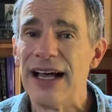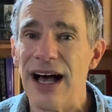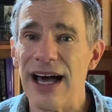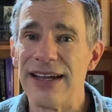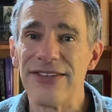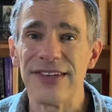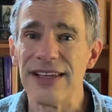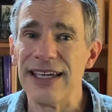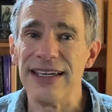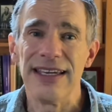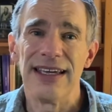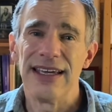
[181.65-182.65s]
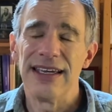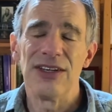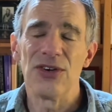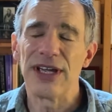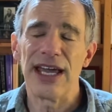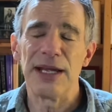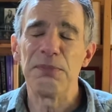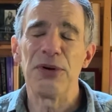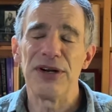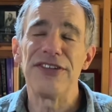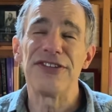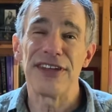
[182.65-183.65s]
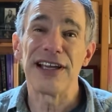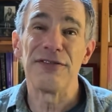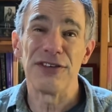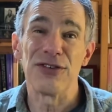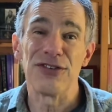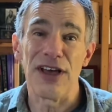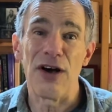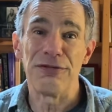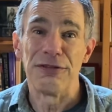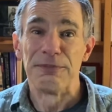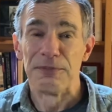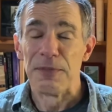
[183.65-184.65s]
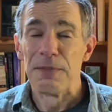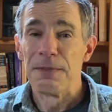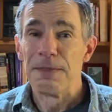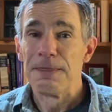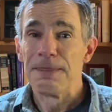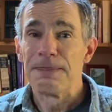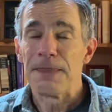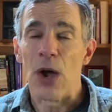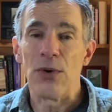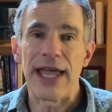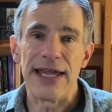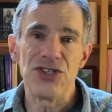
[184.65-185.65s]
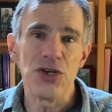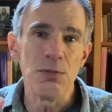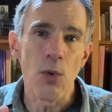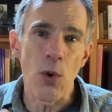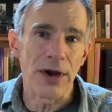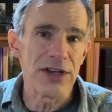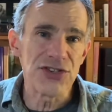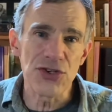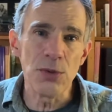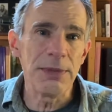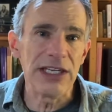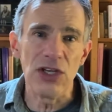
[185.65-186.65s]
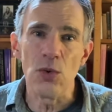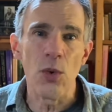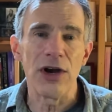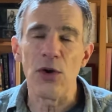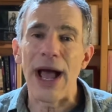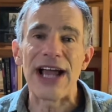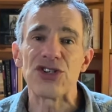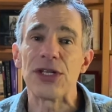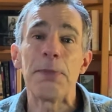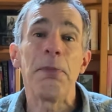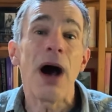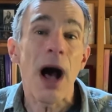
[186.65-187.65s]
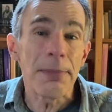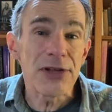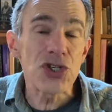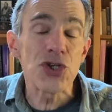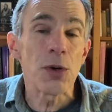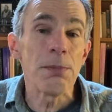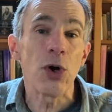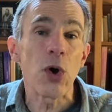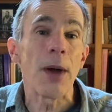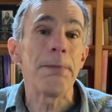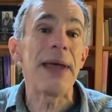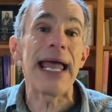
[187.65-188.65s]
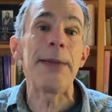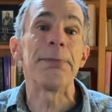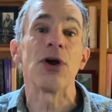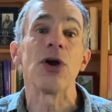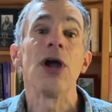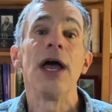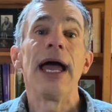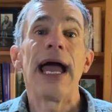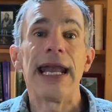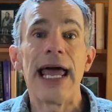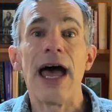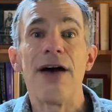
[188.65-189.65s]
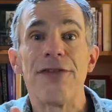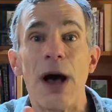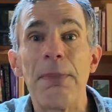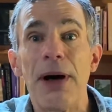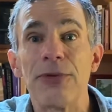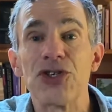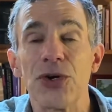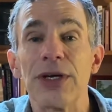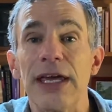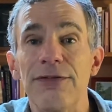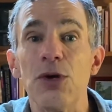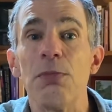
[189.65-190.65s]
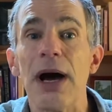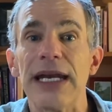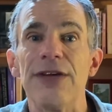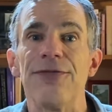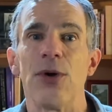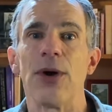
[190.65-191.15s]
honestly, you're getting pretty sick of yourself. Okay, 2 more, assuming you want to actually publish your book on paper and have a publisher give you money for